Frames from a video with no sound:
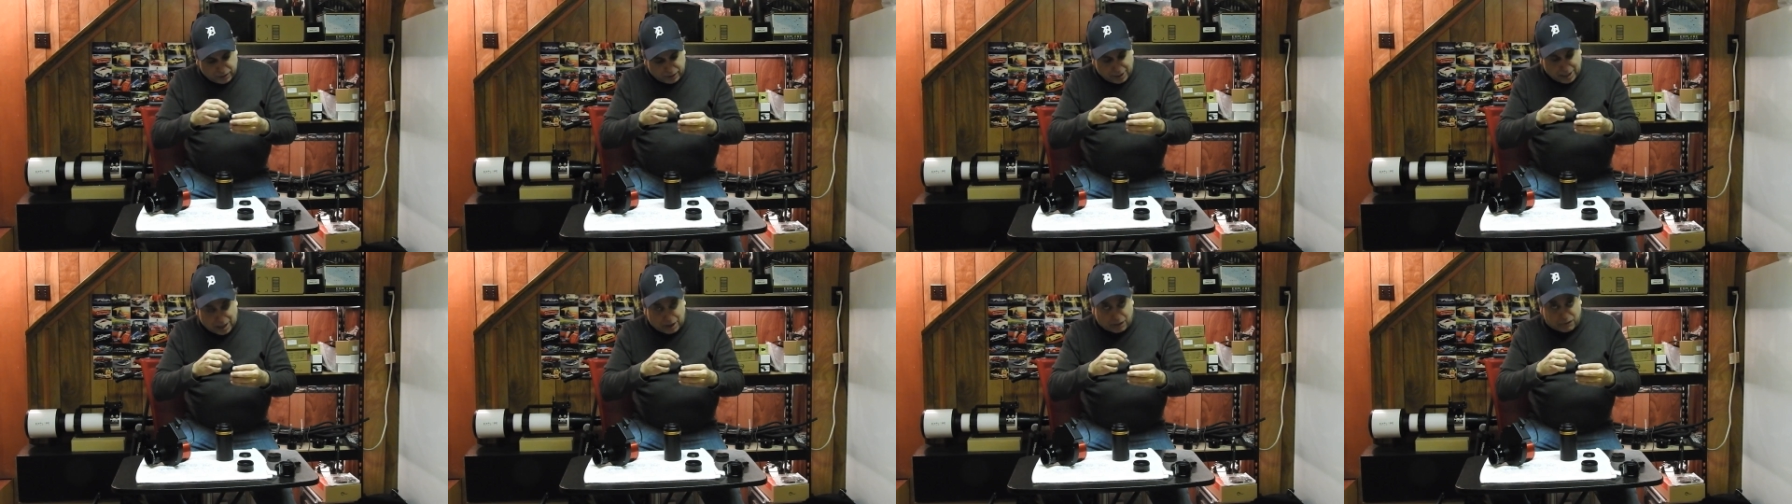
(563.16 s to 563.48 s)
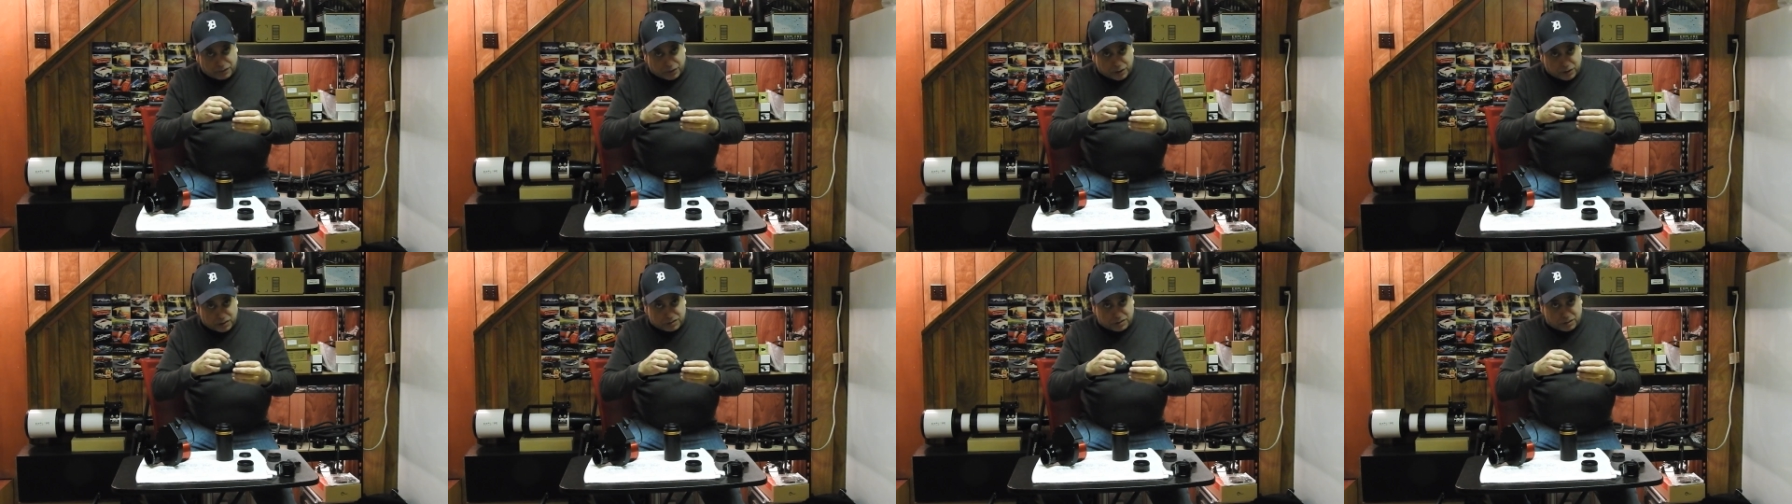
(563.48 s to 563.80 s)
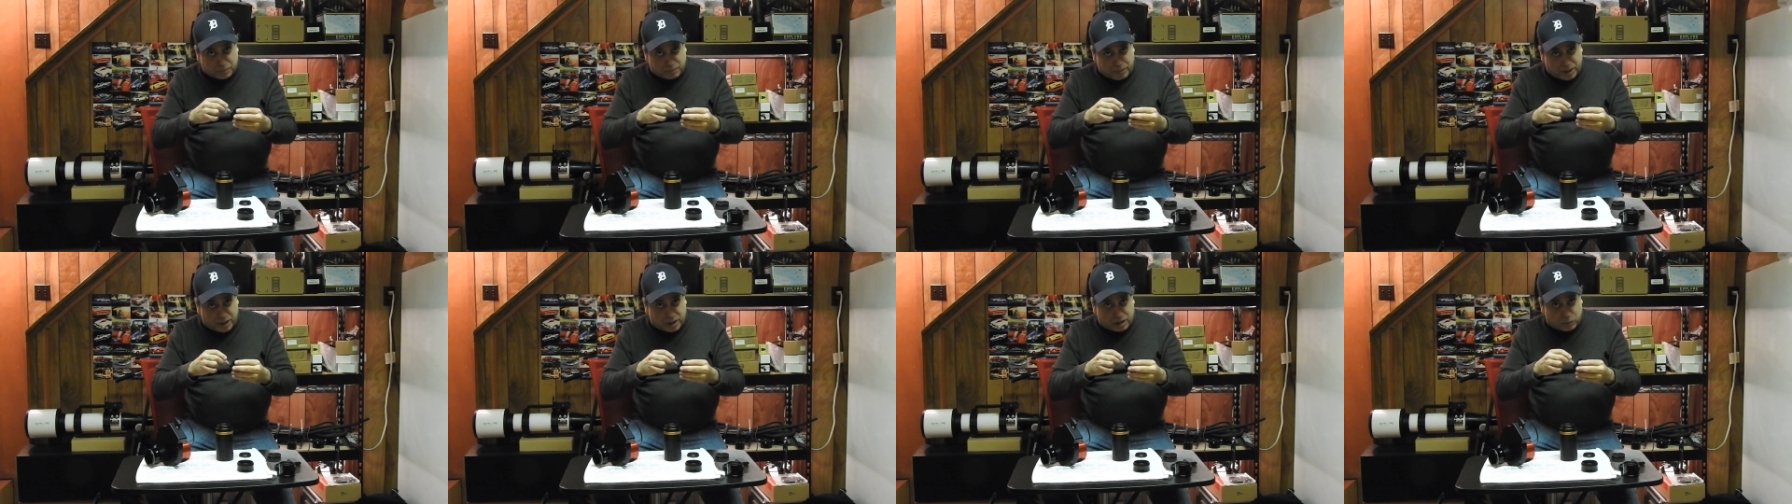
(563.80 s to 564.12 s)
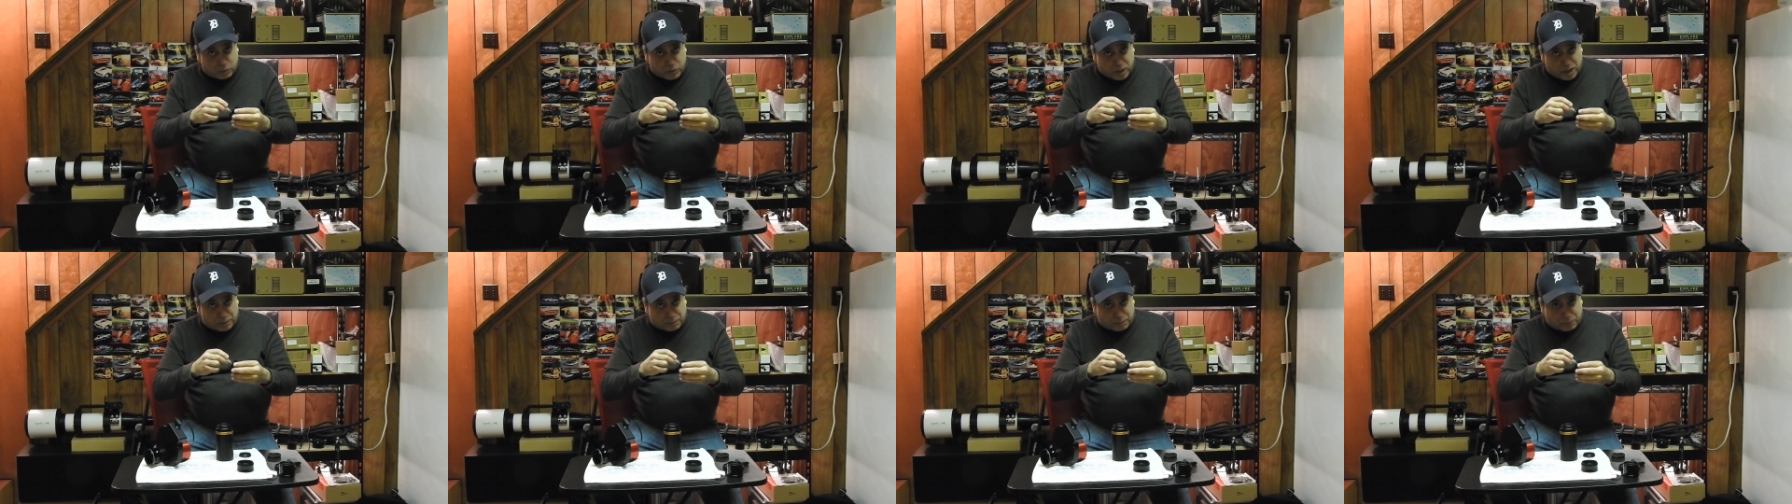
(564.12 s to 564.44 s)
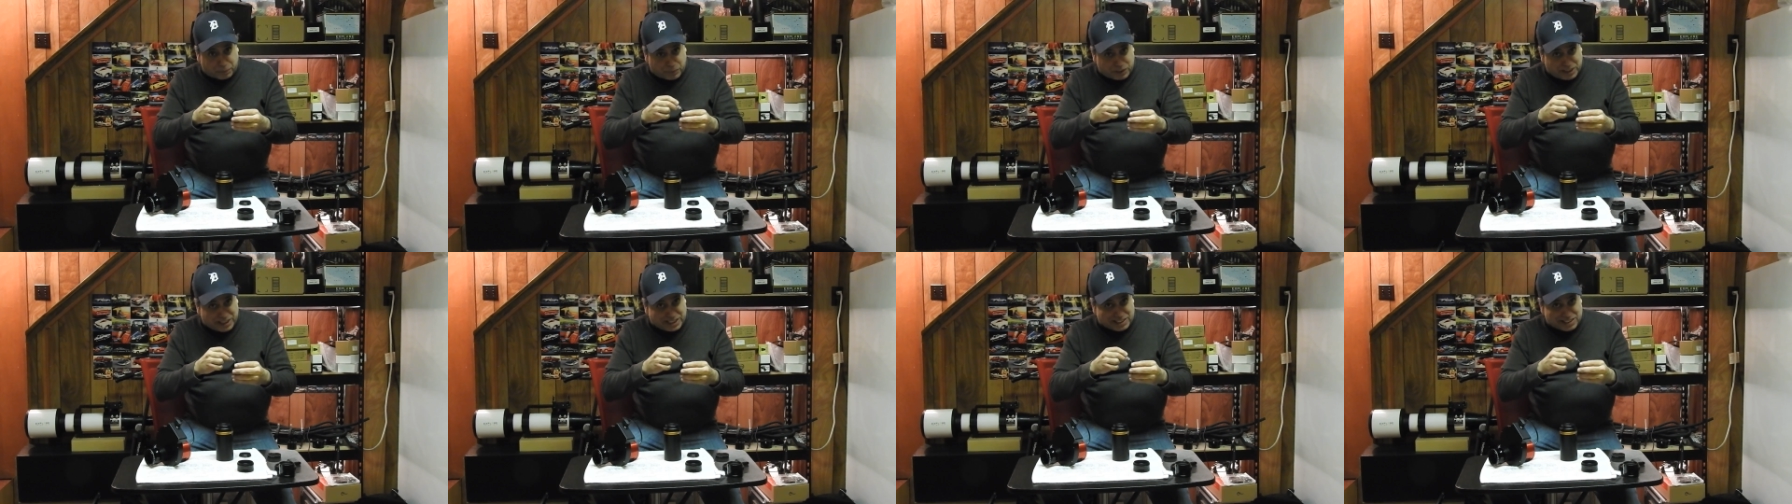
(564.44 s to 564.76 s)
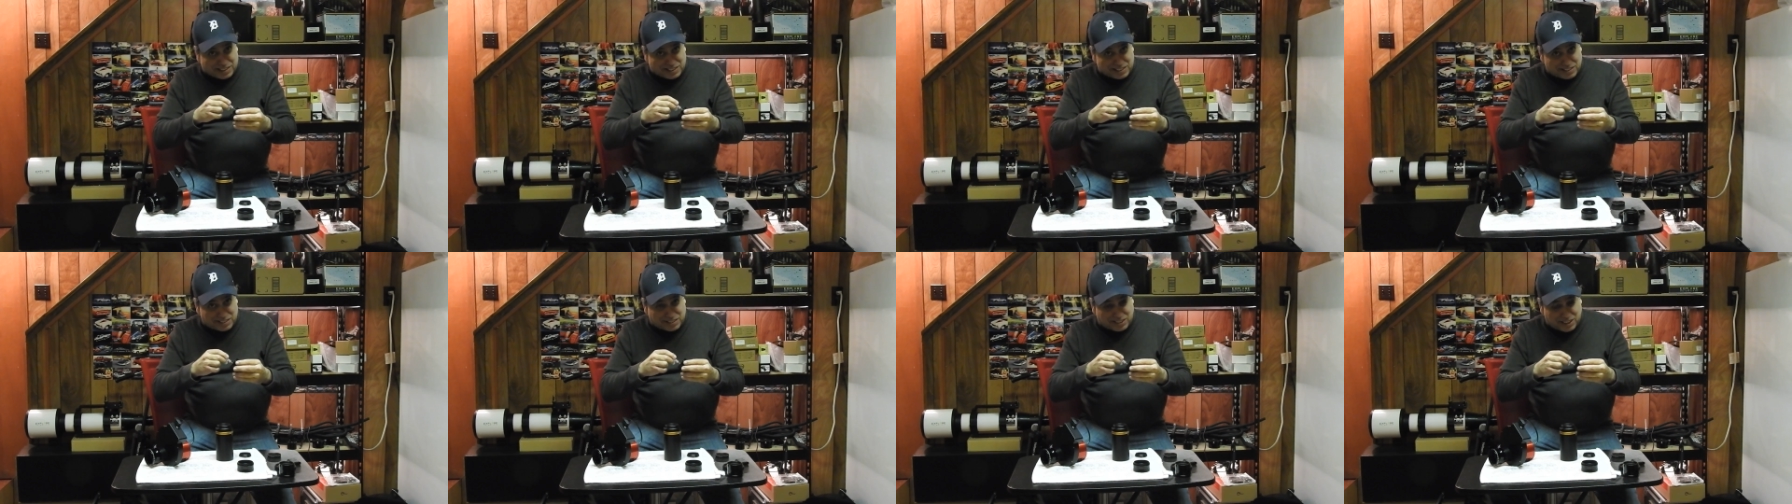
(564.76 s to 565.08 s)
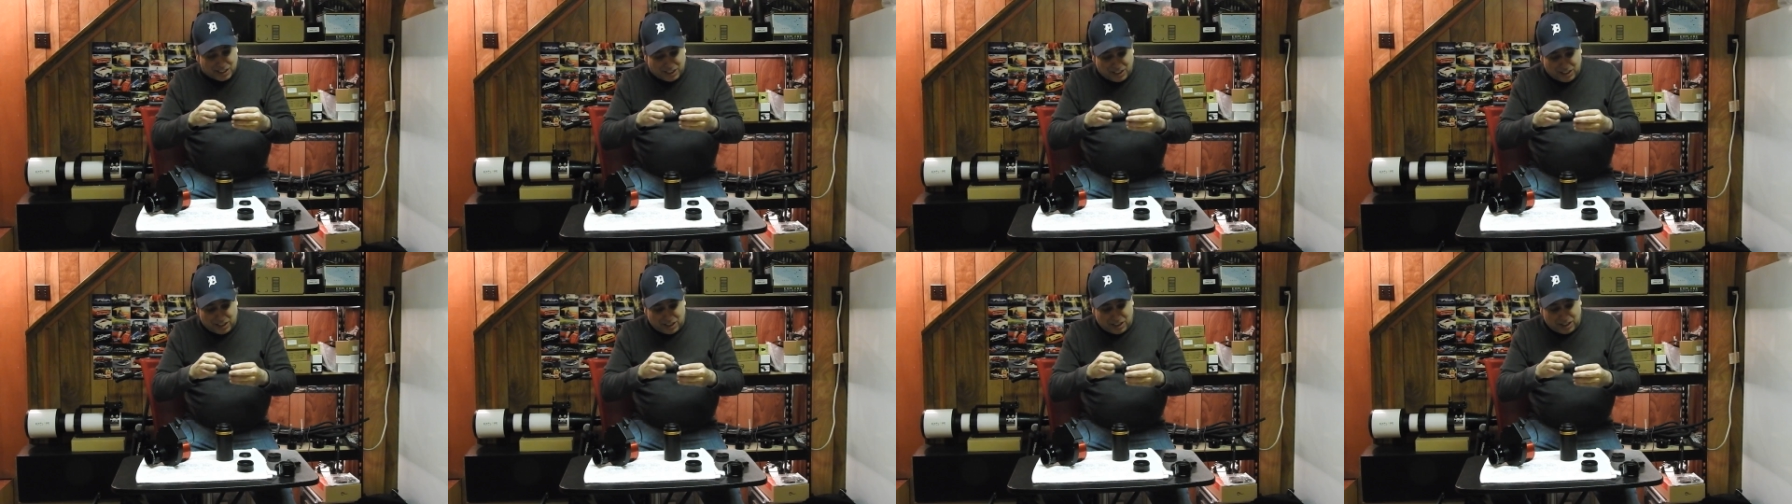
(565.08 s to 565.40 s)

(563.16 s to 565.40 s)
Now, if there's a better way, please